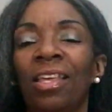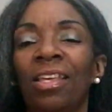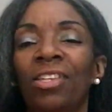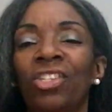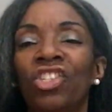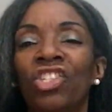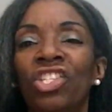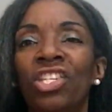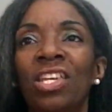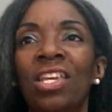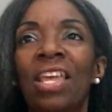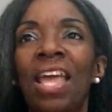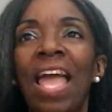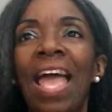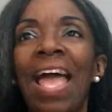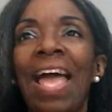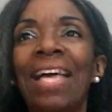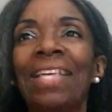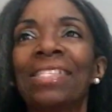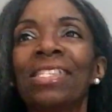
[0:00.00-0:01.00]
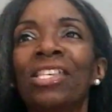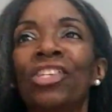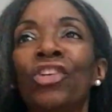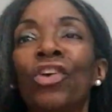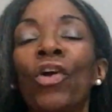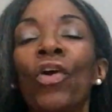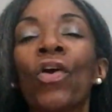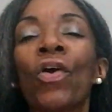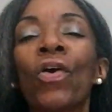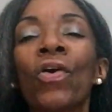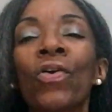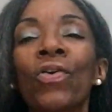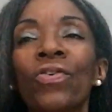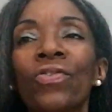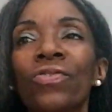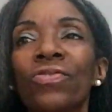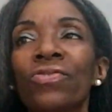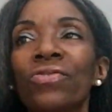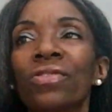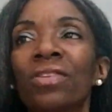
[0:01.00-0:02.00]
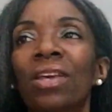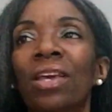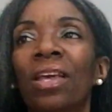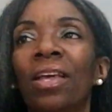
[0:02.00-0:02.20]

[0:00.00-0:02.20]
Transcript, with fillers: she hasn't heard